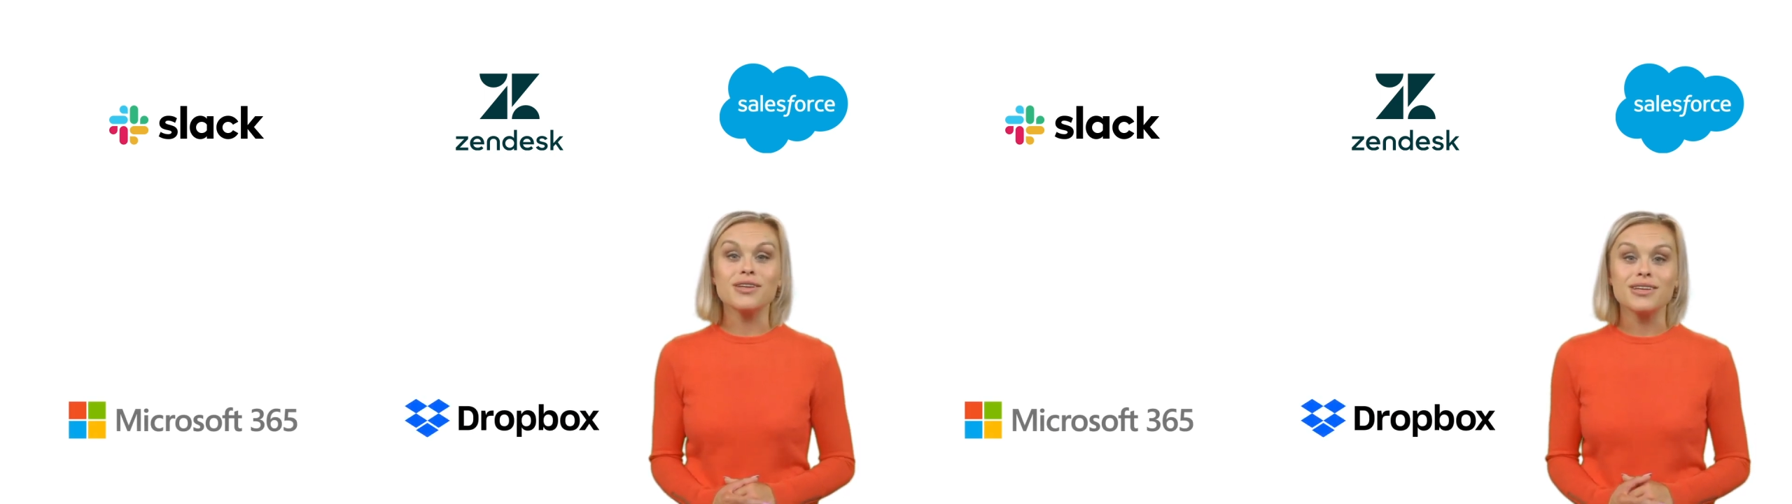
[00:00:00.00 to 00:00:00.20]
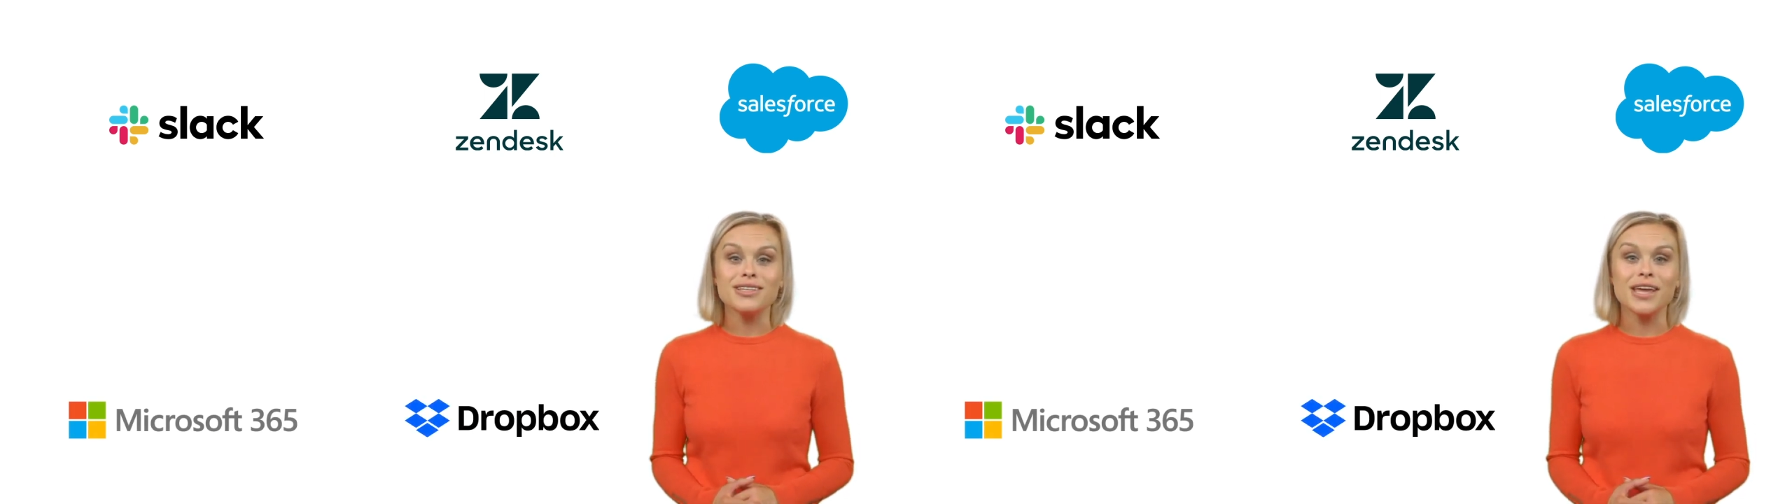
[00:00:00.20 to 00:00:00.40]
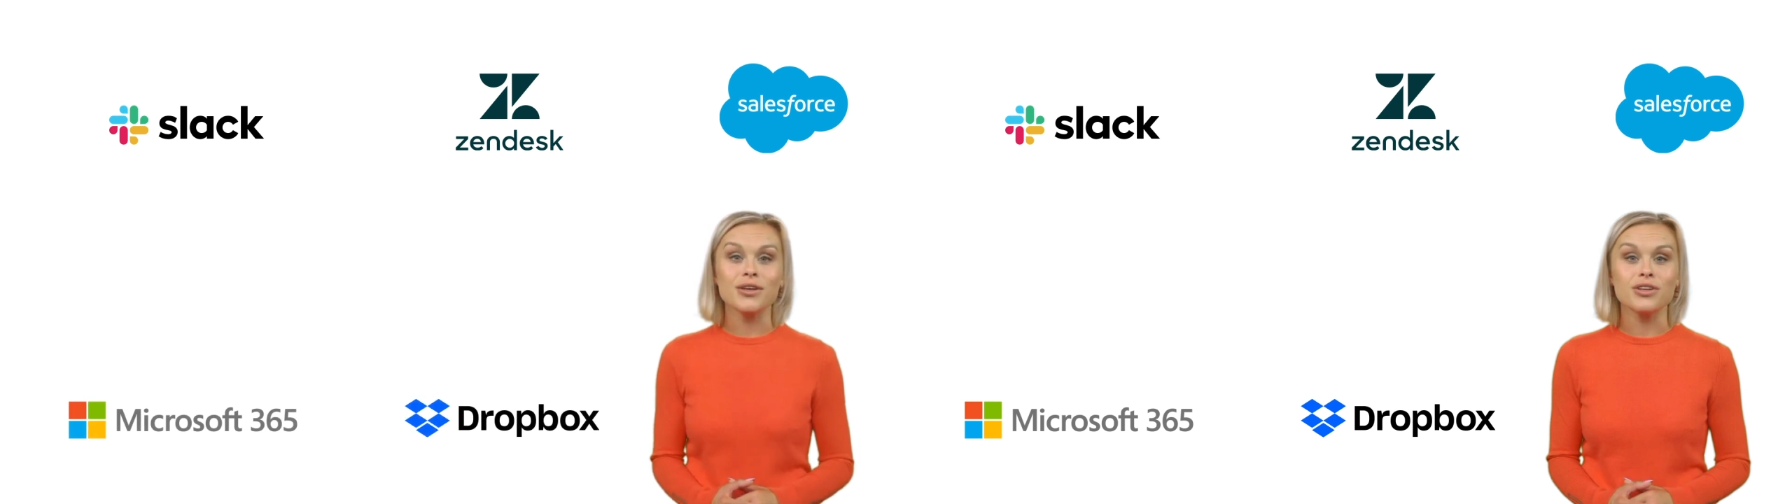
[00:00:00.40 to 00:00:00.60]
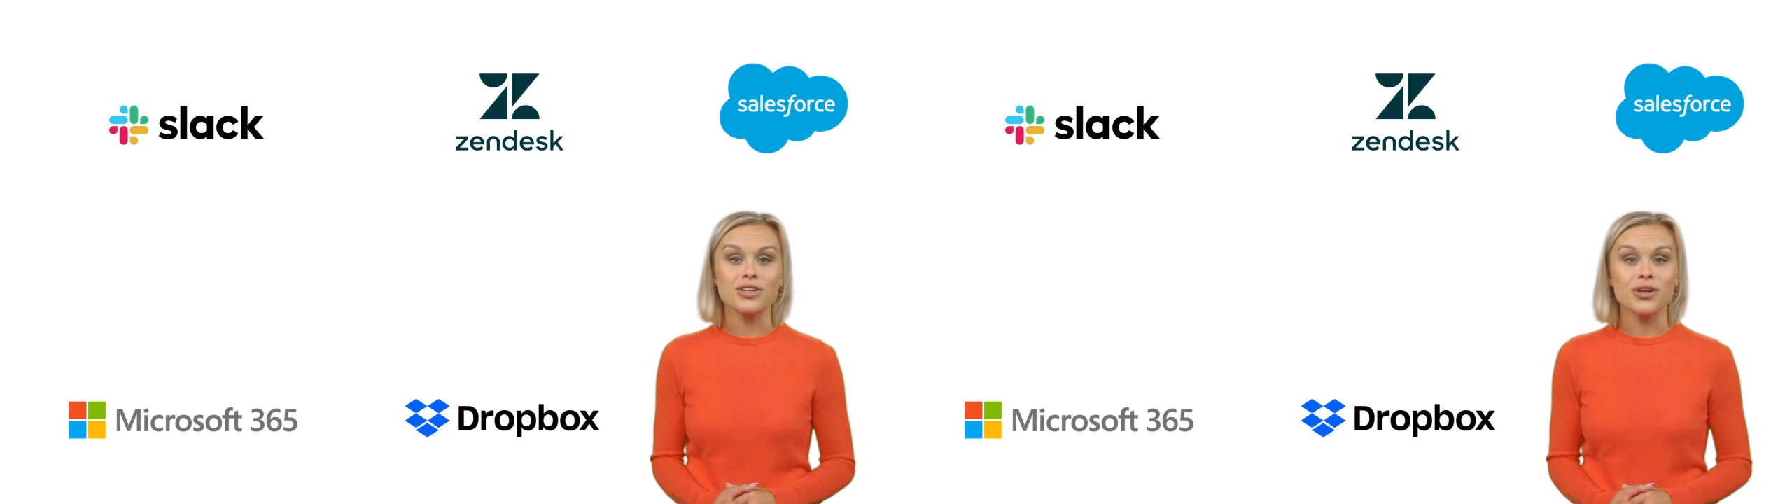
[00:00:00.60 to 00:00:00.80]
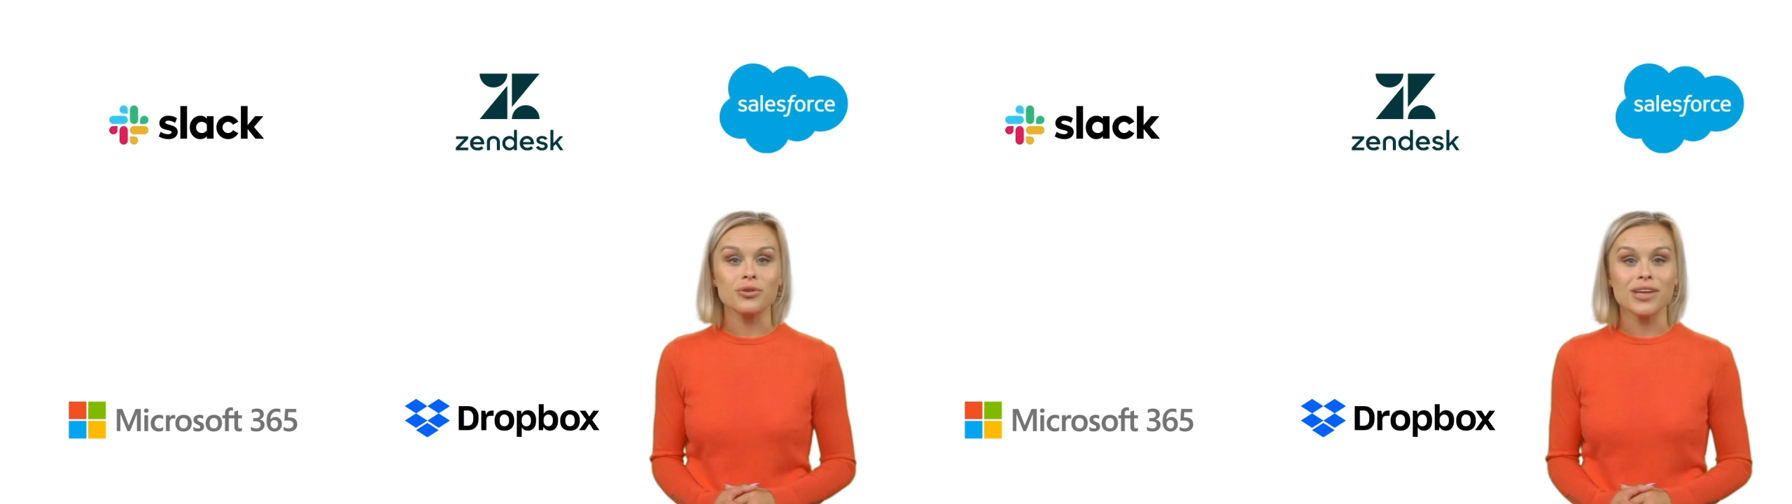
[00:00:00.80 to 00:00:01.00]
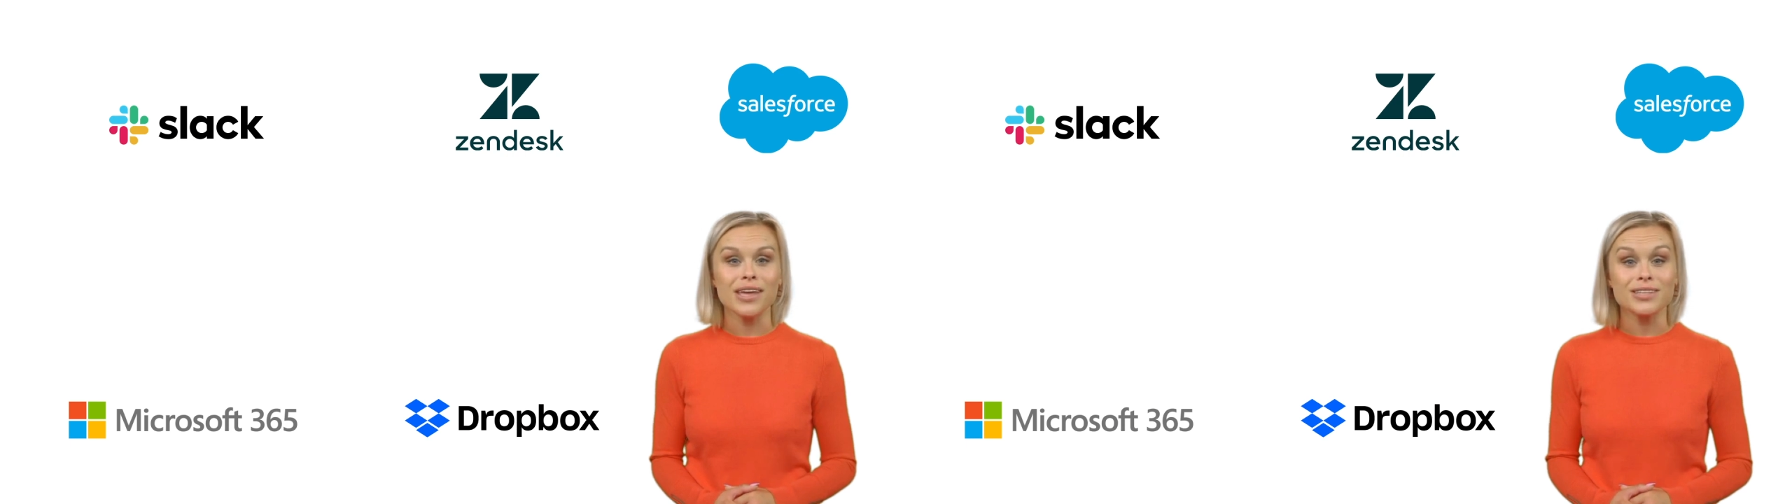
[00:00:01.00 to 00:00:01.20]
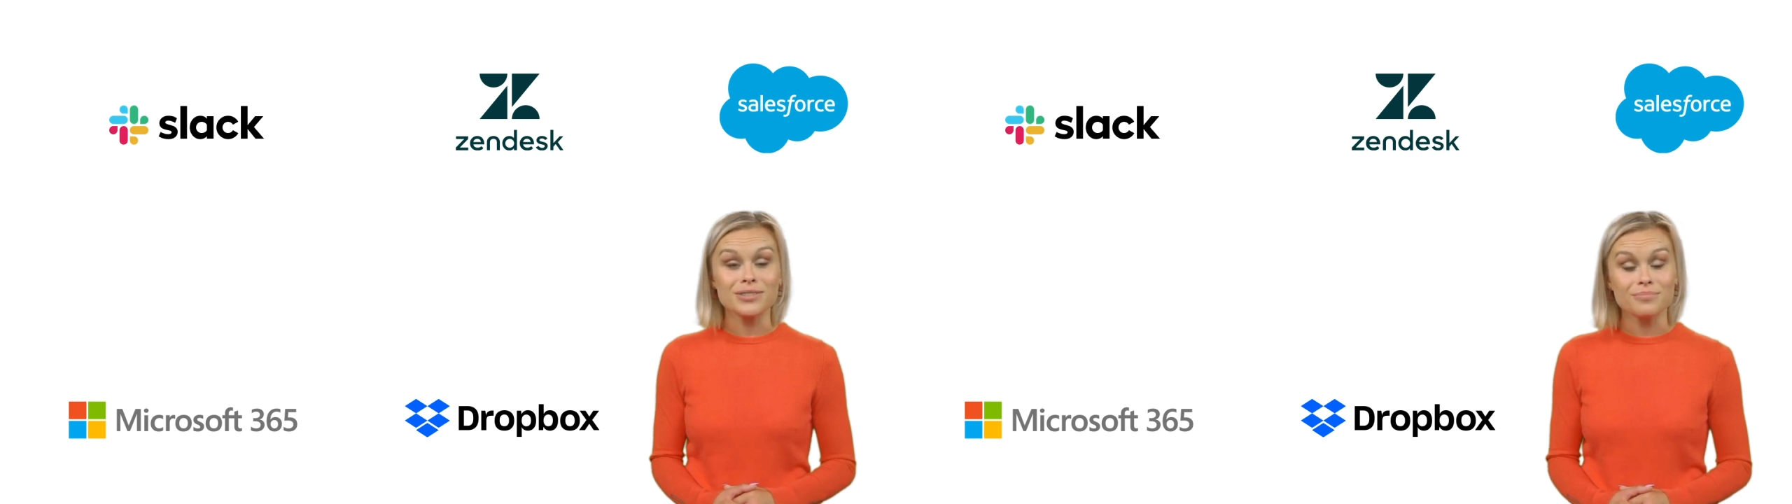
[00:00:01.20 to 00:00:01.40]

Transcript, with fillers: tailored to your needs.